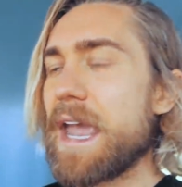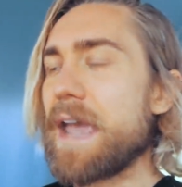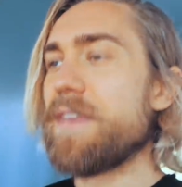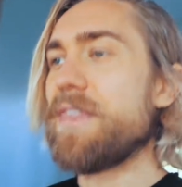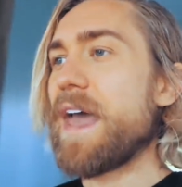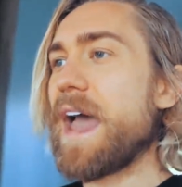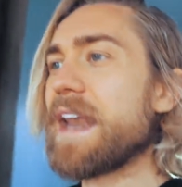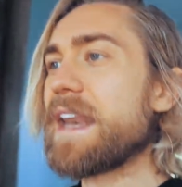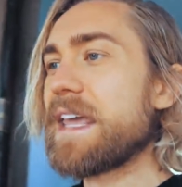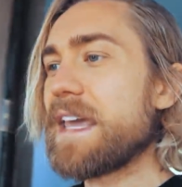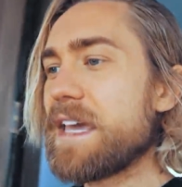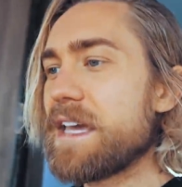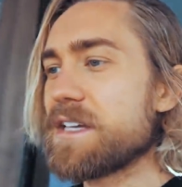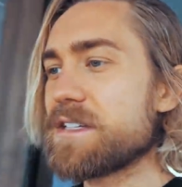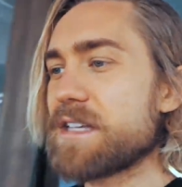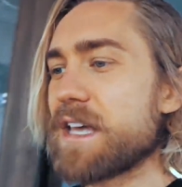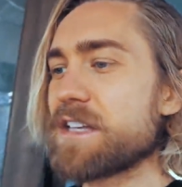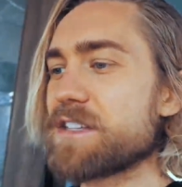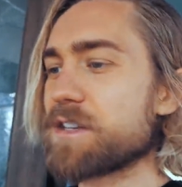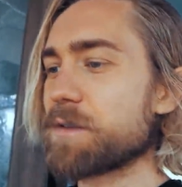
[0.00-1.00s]
And that
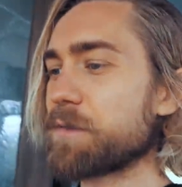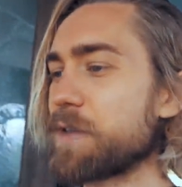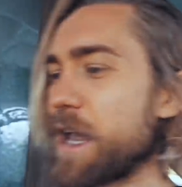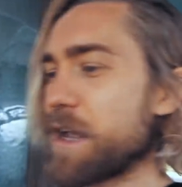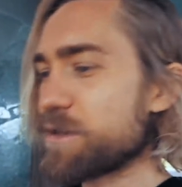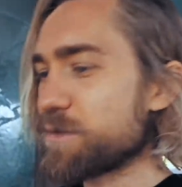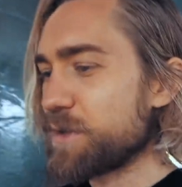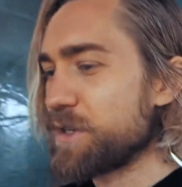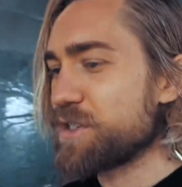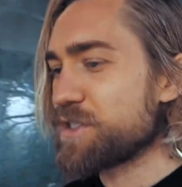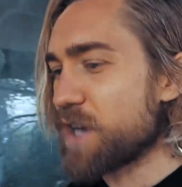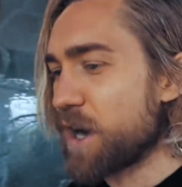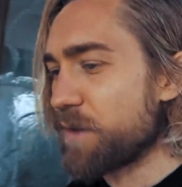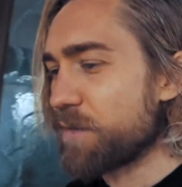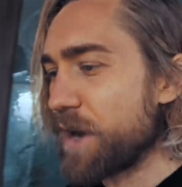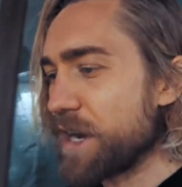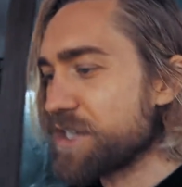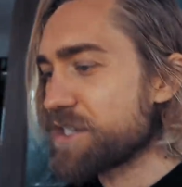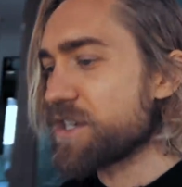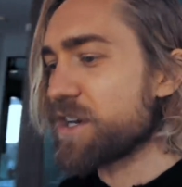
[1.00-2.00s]
is that sometimes when you
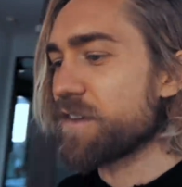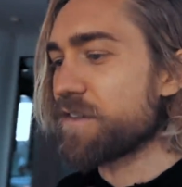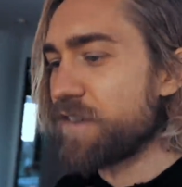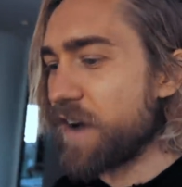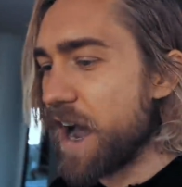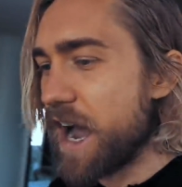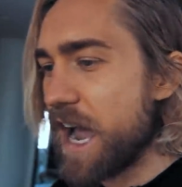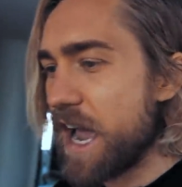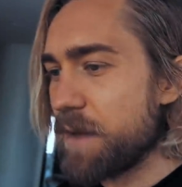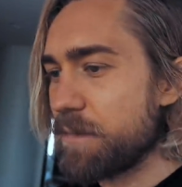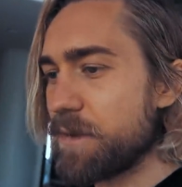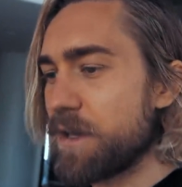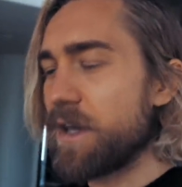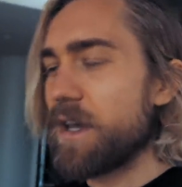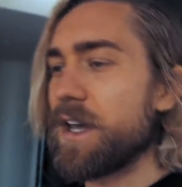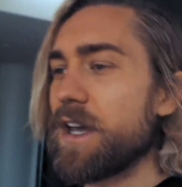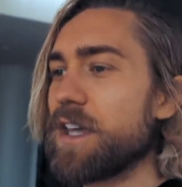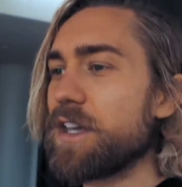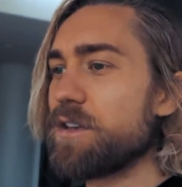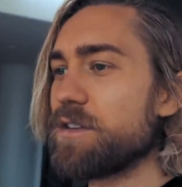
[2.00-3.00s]
start raising your vibe,
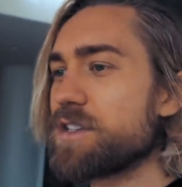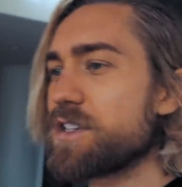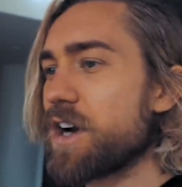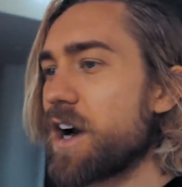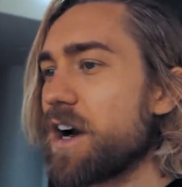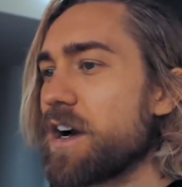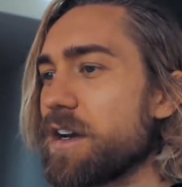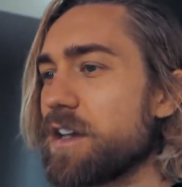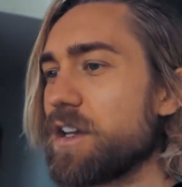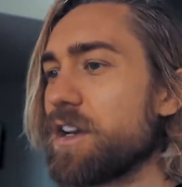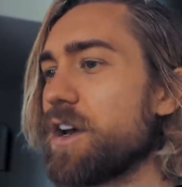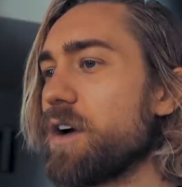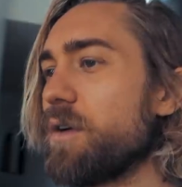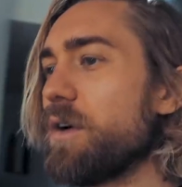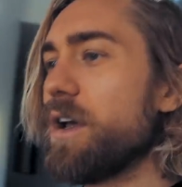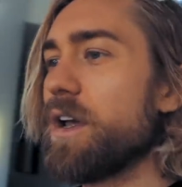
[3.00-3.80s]
you start, you